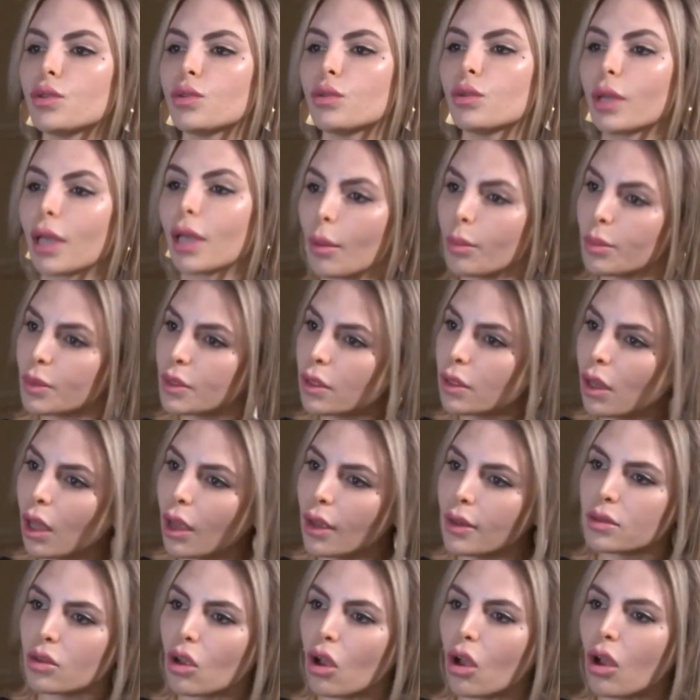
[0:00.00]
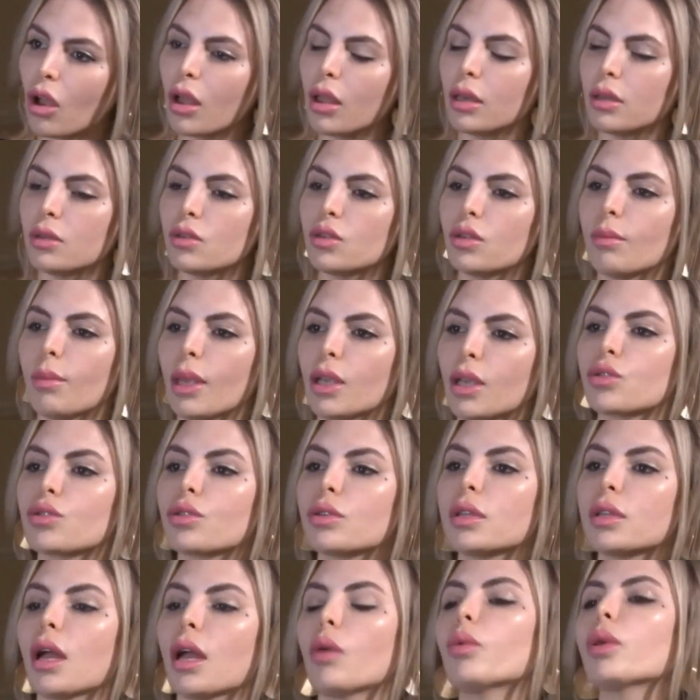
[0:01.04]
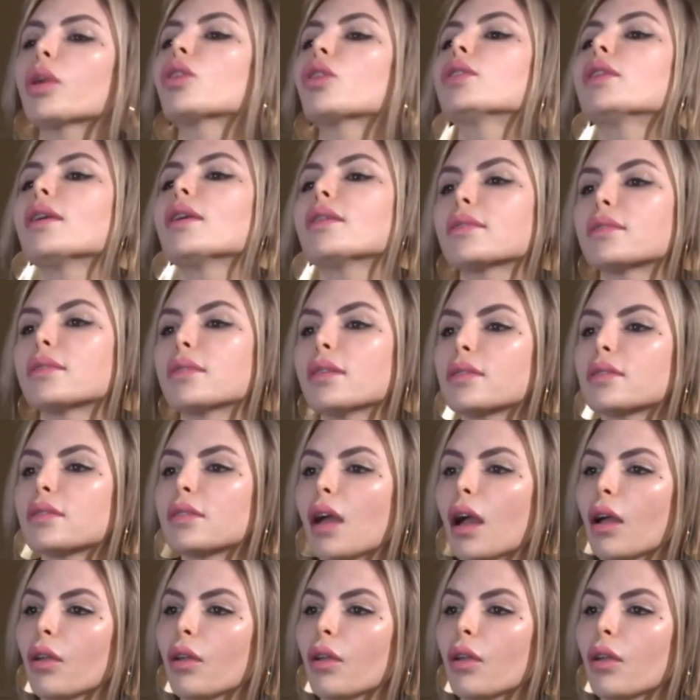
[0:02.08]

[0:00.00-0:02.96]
to capitalize on to make sure that we could assist